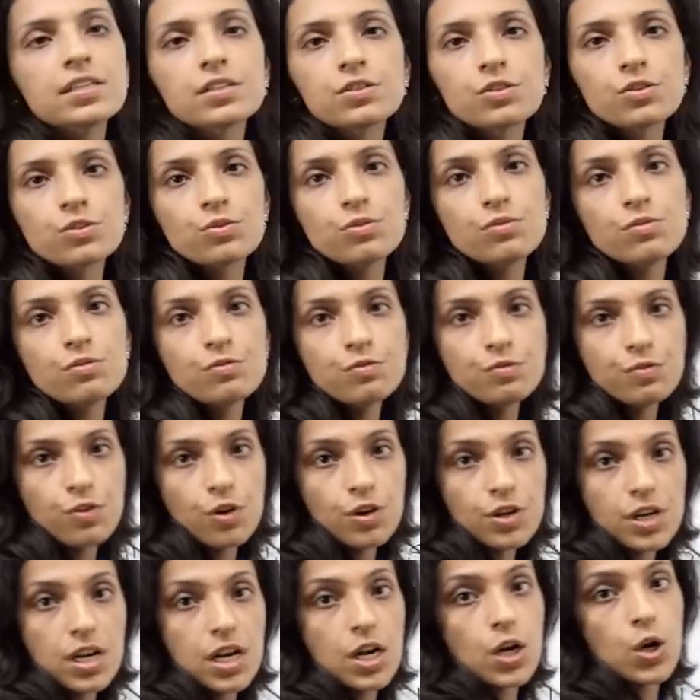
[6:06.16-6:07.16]
thing to do
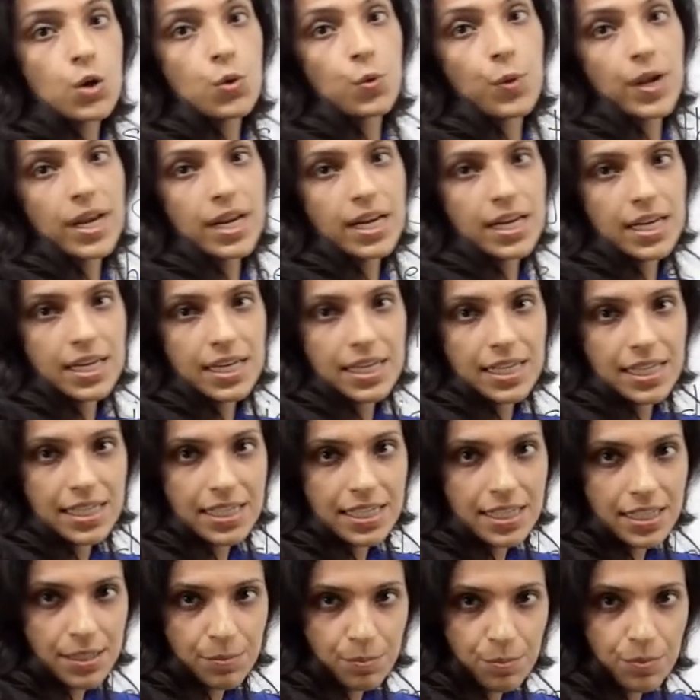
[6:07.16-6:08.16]
for a quick
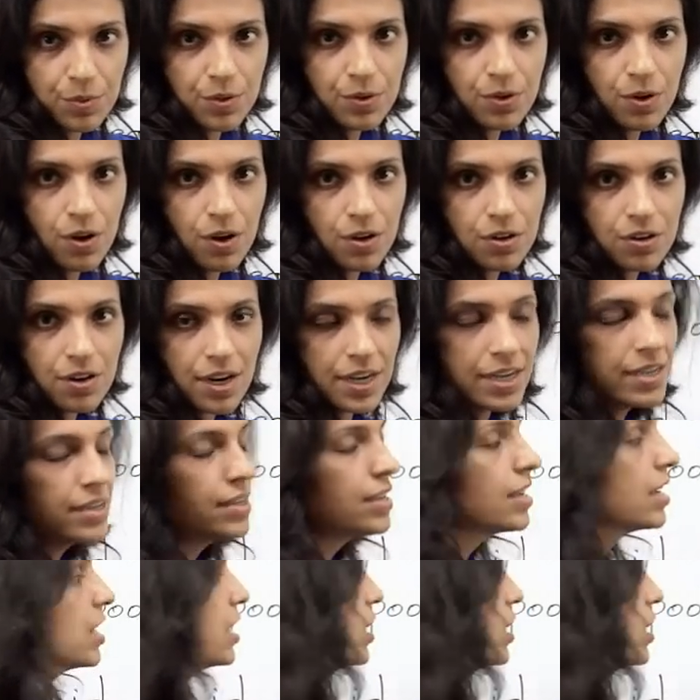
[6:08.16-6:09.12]
dip. All right,